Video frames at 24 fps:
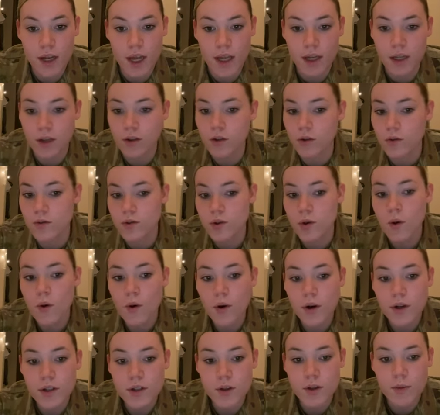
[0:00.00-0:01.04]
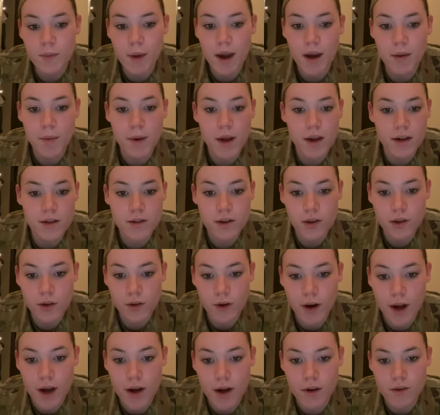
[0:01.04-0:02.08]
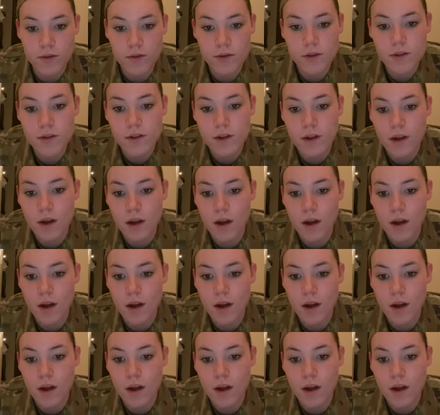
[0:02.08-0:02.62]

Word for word: any loose cords or backpacks on the ground.